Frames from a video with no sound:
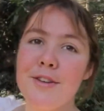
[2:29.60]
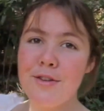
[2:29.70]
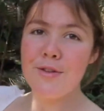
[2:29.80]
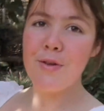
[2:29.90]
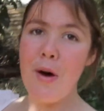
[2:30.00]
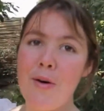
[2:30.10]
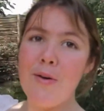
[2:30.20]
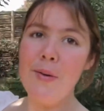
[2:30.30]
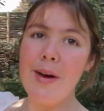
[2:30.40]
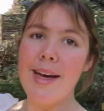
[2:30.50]

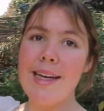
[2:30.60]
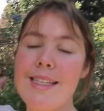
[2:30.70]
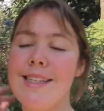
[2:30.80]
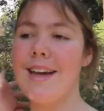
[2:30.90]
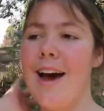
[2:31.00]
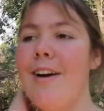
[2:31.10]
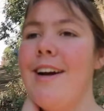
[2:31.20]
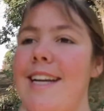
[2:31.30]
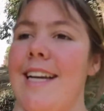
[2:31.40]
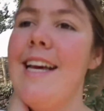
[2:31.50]
So it's
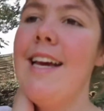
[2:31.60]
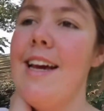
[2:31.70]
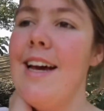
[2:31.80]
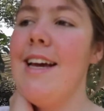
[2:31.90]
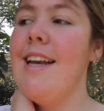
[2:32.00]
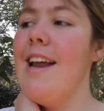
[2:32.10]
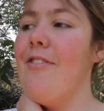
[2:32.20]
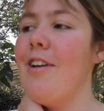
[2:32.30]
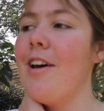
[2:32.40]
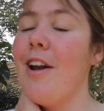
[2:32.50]
currently
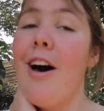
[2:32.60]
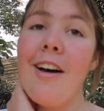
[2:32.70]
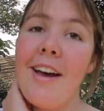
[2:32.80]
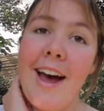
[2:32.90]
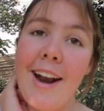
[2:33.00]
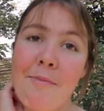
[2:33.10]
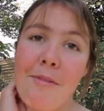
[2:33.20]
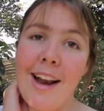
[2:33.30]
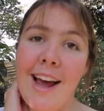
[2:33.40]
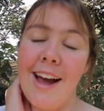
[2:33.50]
11 o'clock and I'm
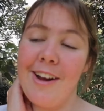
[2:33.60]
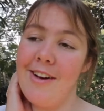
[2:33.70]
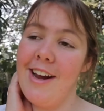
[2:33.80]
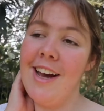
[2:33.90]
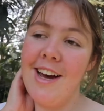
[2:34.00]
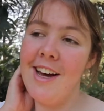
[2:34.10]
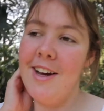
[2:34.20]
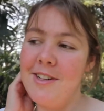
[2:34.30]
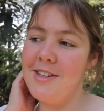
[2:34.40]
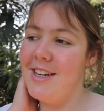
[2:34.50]
really hungry,
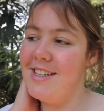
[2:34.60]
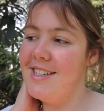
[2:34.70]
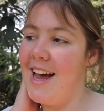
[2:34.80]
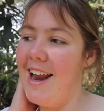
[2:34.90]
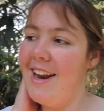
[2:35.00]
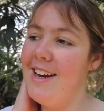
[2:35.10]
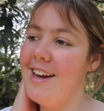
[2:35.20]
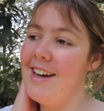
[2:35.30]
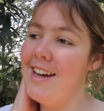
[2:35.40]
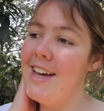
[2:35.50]
so I decided
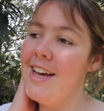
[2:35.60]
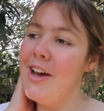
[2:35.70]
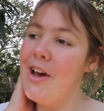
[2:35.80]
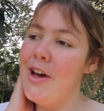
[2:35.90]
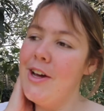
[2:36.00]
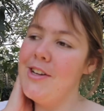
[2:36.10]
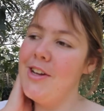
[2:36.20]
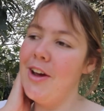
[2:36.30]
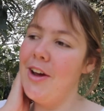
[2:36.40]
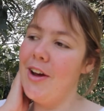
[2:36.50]

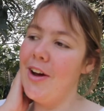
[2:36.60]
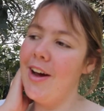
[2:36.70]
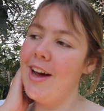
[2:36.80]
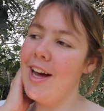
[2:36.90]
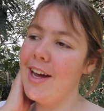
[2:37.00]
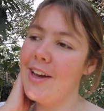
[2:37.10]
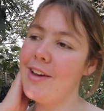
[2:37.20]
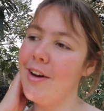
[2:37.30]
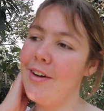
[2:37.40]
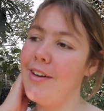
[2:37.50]
to go